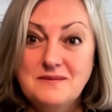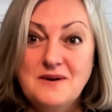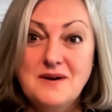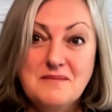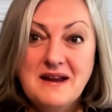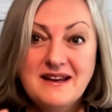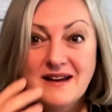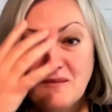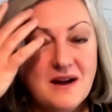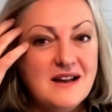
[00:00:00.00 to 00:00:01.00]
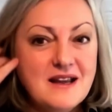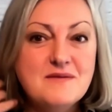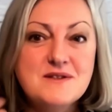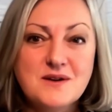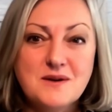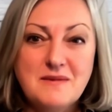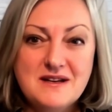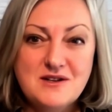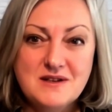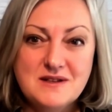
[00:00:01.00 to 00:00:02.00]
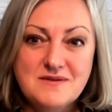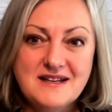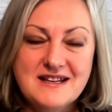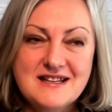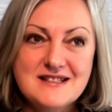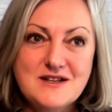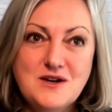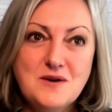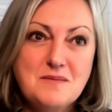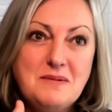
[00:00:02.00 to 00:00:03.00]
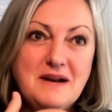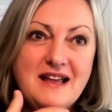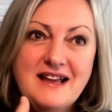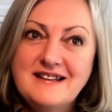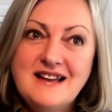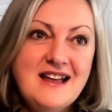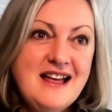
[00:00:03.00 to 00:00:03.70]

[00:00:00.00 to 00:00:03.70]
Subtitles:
work making wildlife documentaries for years, and you could plan